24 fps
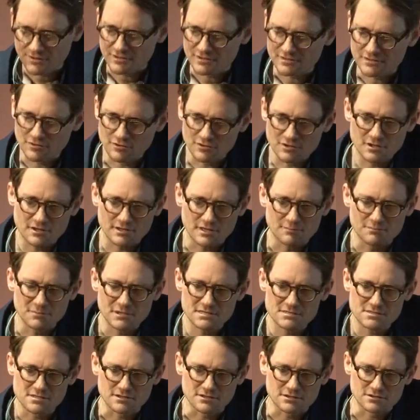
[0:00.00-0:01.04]
The only thing that
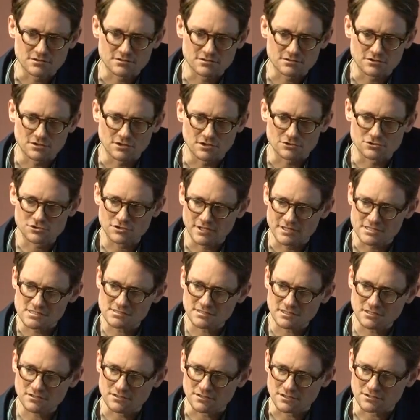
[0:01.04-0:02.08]
beats it are
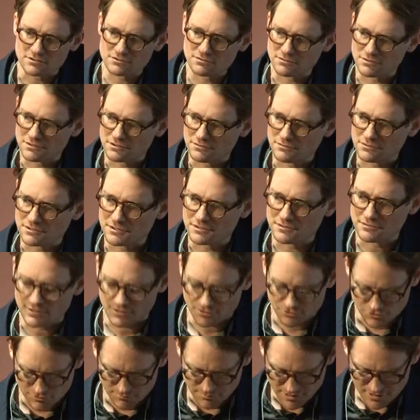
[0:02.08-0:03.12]
tricyclics with
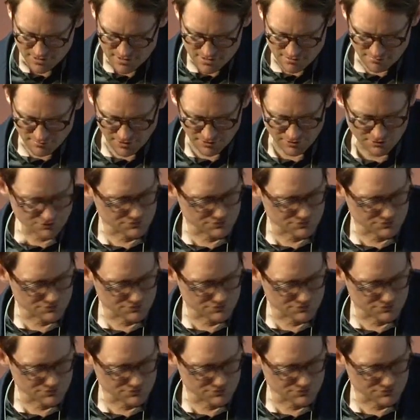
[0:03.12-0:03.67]
a tremendous amount